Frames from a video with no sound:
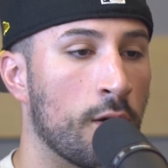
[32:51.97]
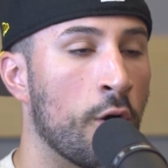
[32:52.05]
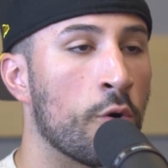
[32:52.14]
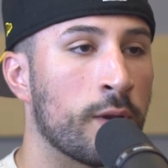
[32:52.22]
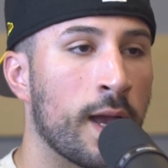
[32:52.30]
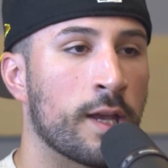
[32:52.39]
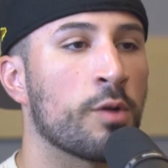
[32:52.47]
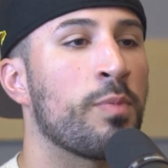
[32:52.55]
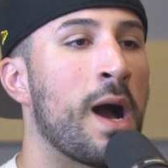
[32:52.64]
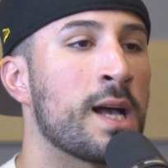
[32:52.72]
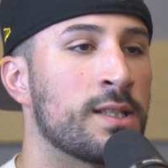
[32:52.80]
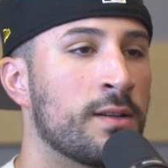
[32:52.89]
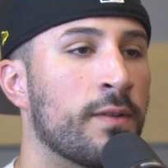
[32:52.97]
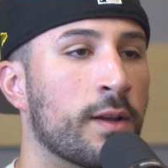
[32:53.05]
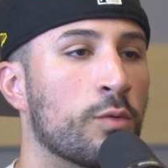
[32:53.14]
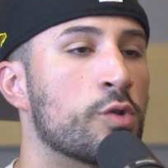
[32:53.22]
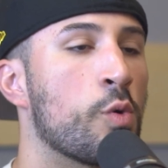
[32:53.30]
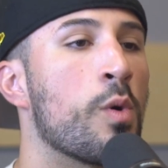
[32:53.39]
oh yeah, you're positive
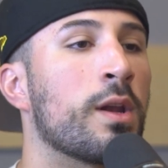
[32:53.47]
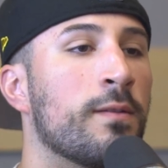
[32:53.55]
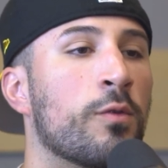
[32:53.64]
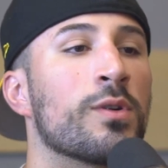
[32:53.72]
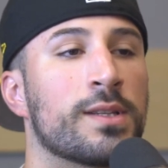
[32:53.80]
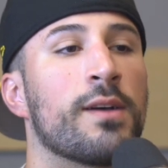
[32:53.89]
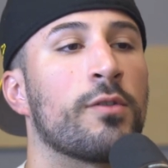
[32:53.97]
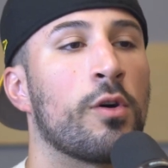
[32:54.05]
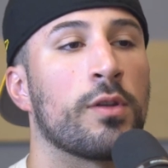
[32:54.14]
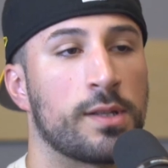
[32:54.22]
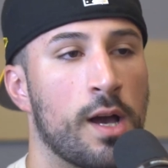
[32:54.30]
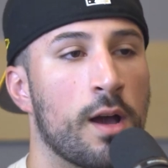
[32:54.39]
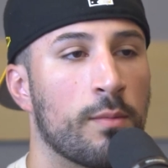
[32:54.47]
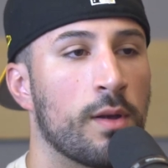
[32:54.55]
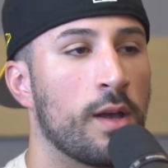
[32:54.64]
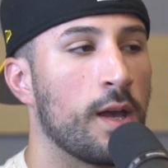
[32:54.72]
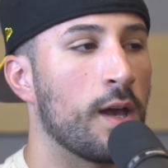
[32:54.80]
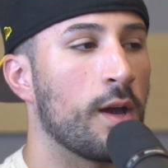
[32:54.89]
like 24/7 all the
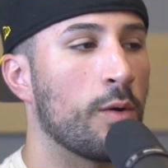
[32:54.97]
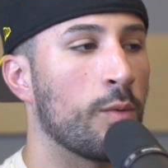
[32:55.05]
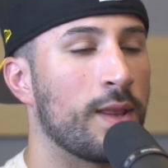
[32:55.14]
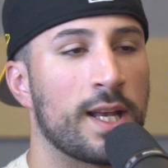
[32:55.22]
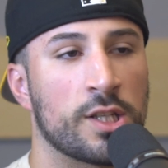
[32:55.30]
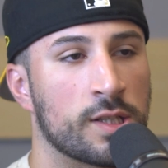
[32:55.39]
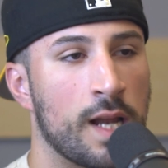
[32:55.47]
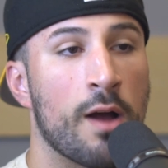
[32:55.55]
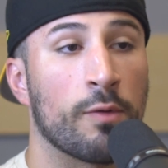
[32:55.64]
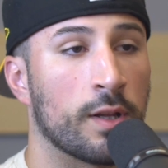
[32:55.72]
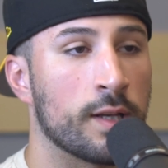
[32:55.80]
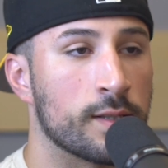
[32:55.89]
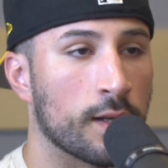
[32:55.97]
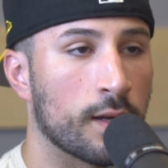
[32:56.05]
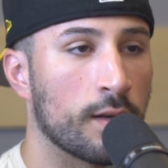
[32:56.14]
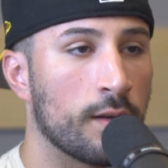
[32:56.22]
time, when that's just not realistic.